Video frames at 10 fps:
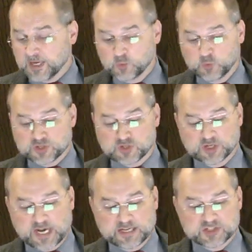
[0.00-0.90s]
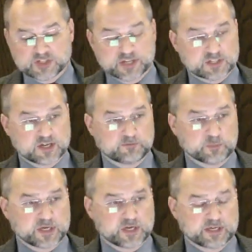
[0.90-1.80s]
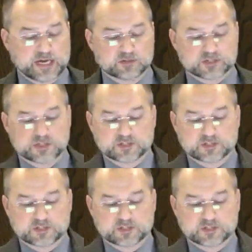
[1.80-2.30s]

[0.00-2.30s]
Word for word: in which the United States government announced